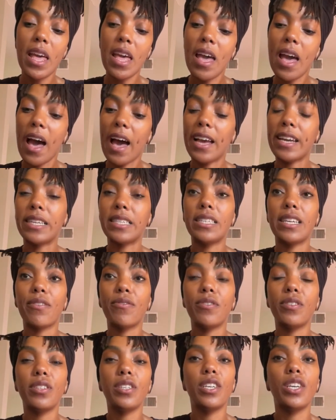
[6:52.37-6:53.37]
I can
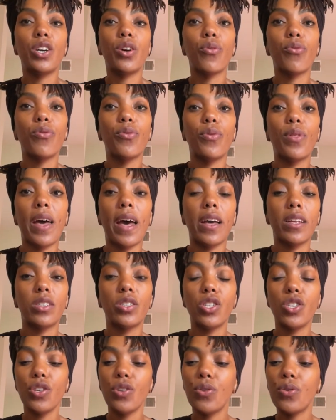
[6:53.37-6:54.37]
definitely go through that
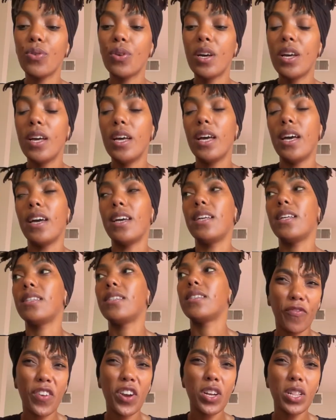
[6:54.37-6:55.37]
too.
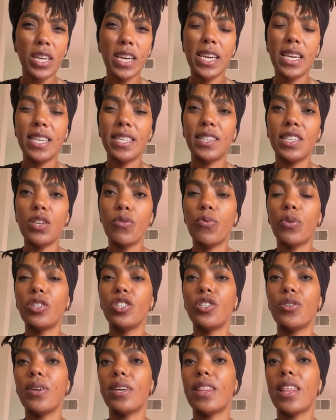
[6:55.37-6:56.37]
It's fairly easy
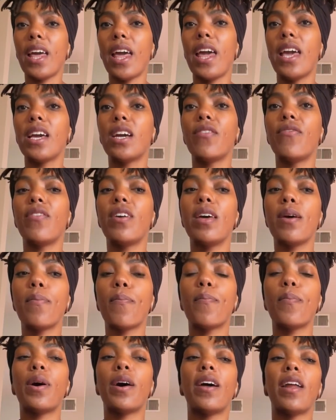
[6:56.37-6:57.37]
once you get the hang of
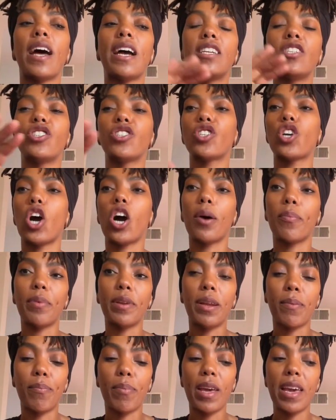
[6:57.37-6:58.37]
it, but I just
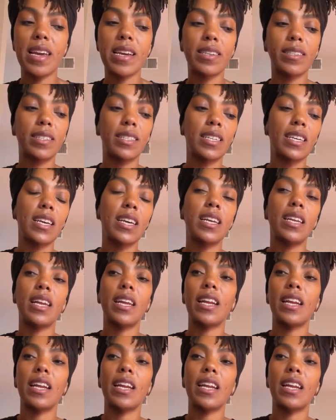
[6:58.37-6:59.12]
copied and pasted.